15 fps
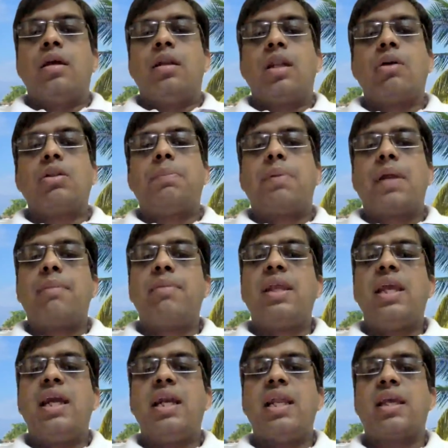Now, the
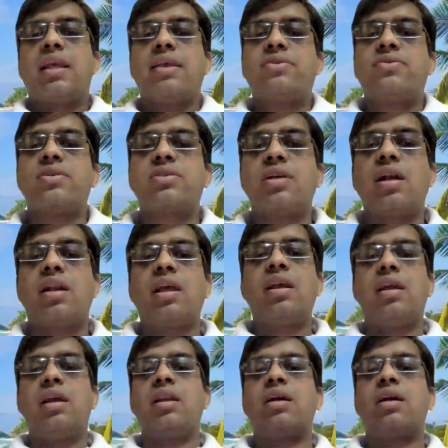primary headache is
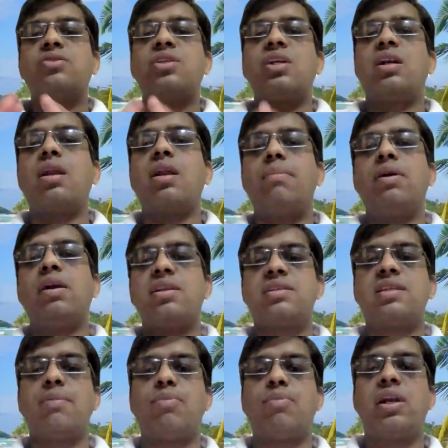resulting in considerable
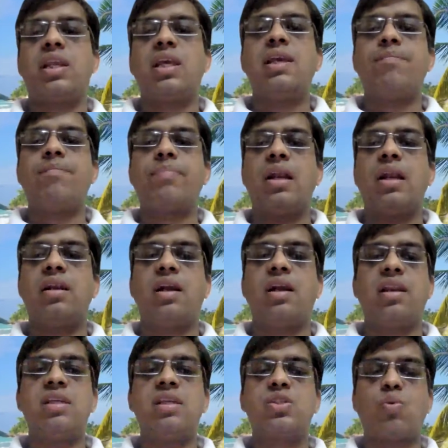disability and
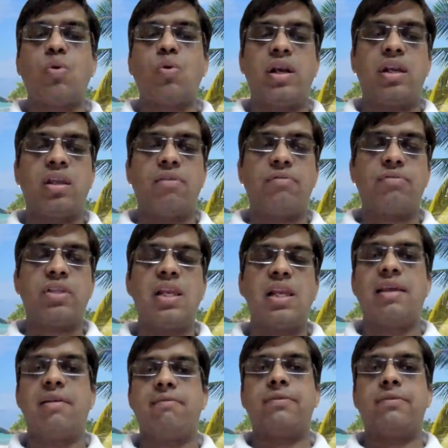decreased quality of the
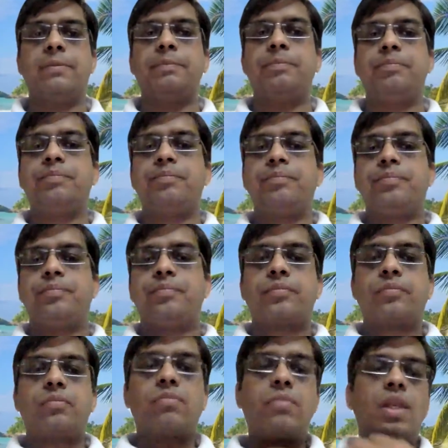life.
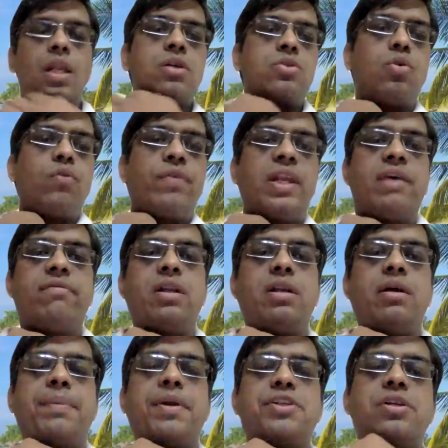So whenever
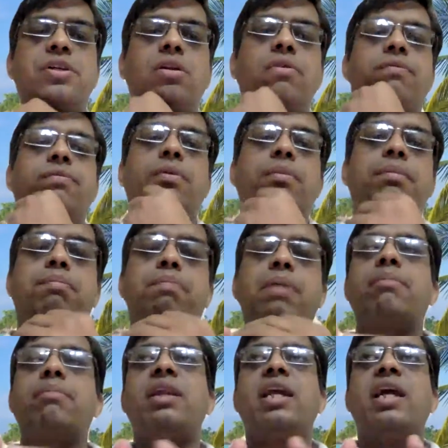a patient of
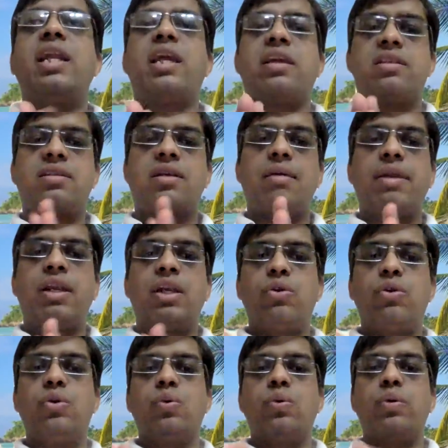primary headache is coming to
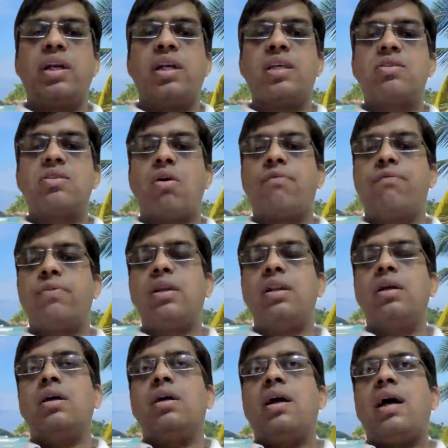you, it is often
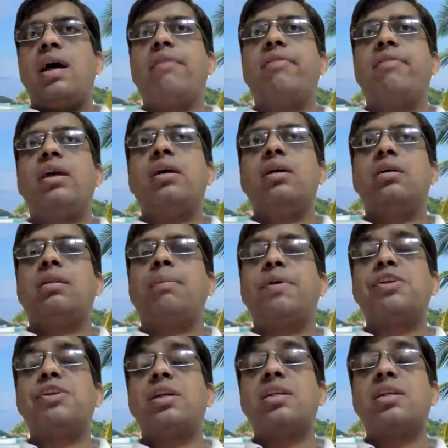having, the
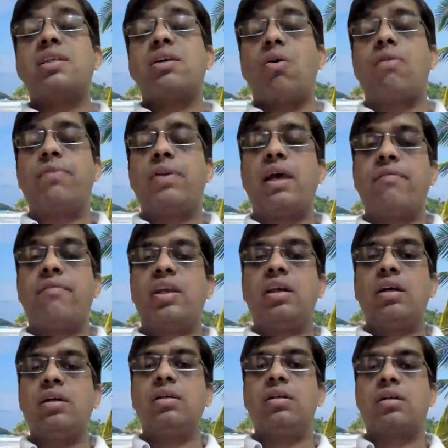patient is often having
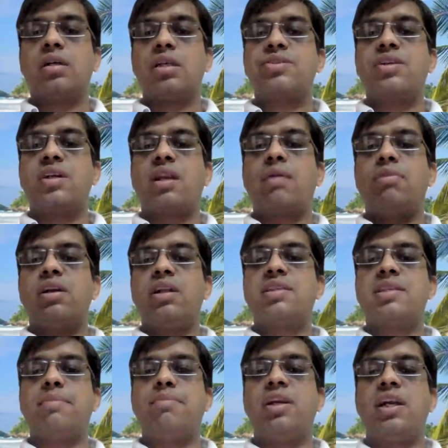a considerable
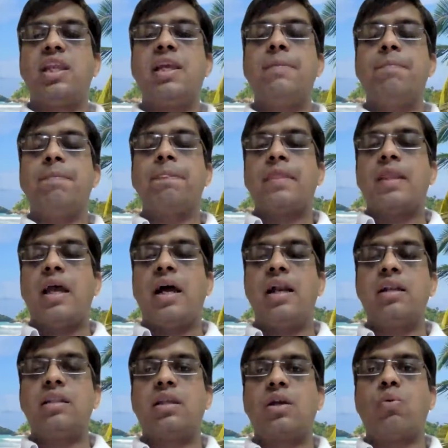disability
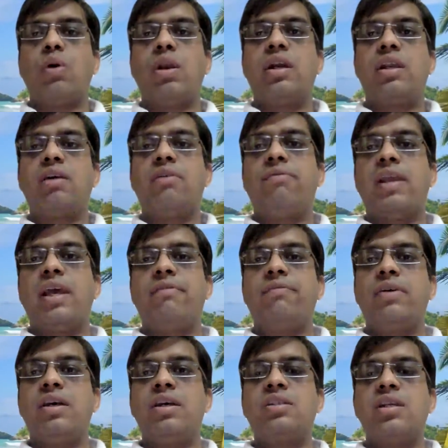and the quality of life
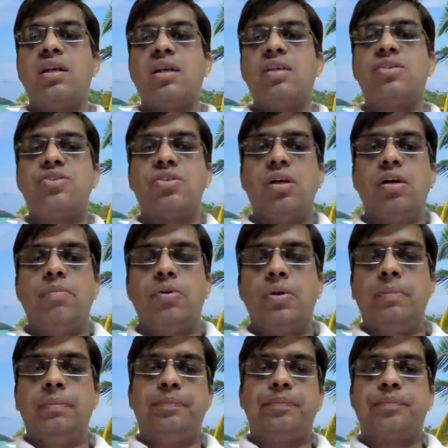is disturbed.
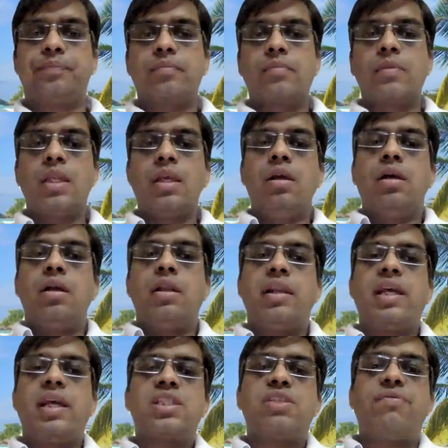
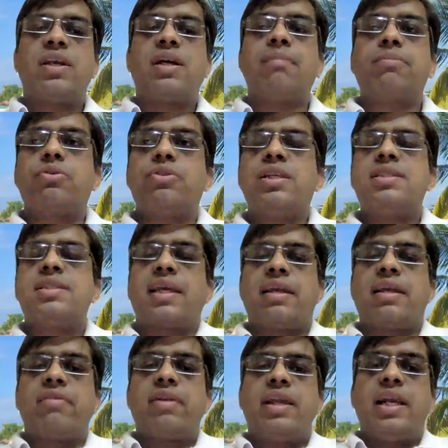Next, we come to the
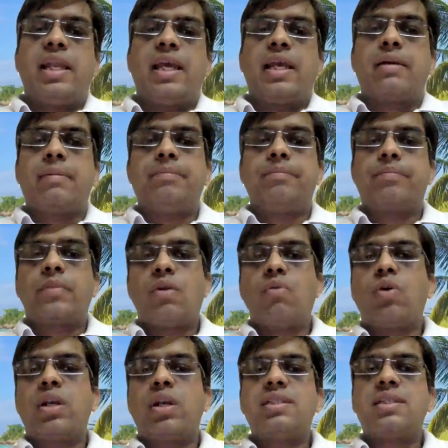secondary headache.
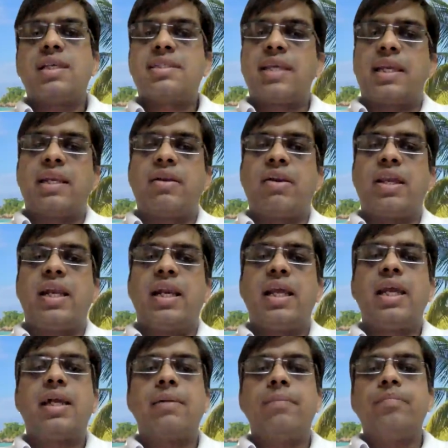What is secondary
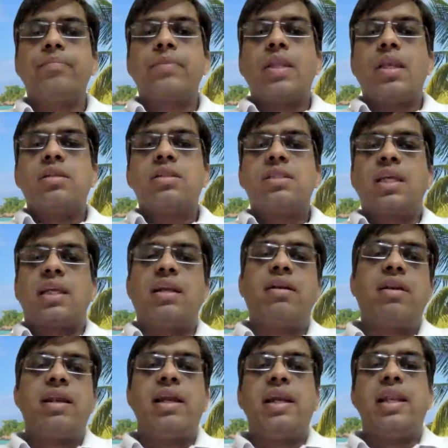headache?
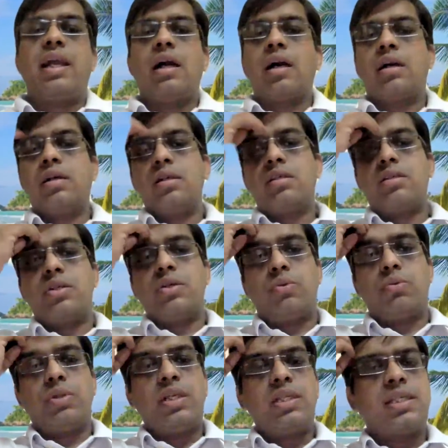Secondary headache occurs due
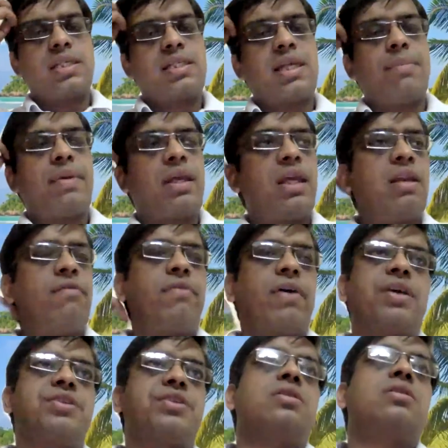to the systemic
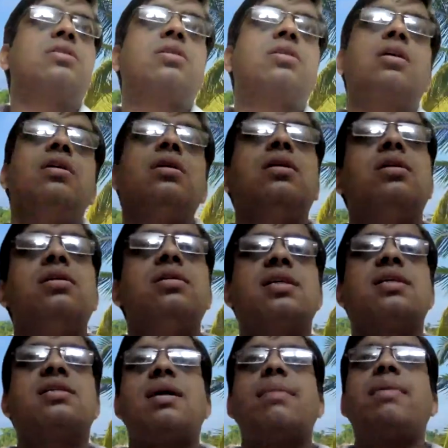infections.
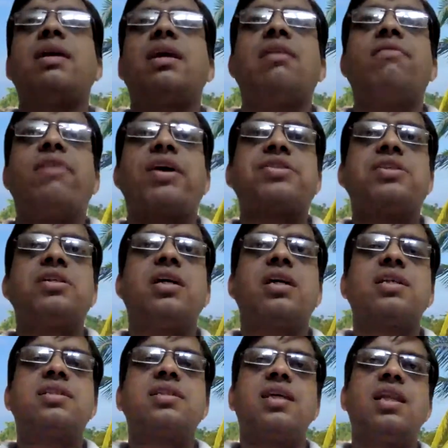Systemic infection, it
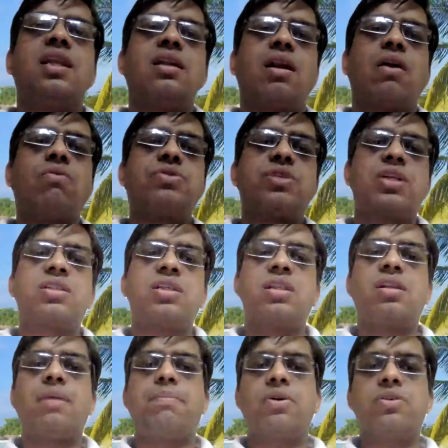is seen in around
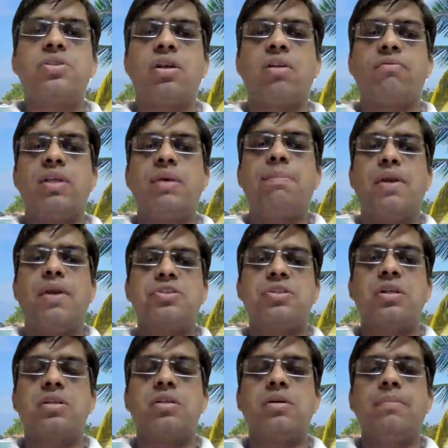63% of the
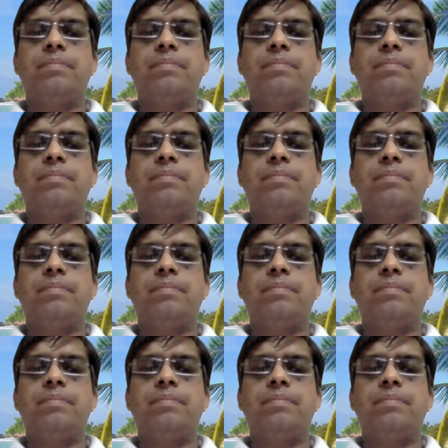patient.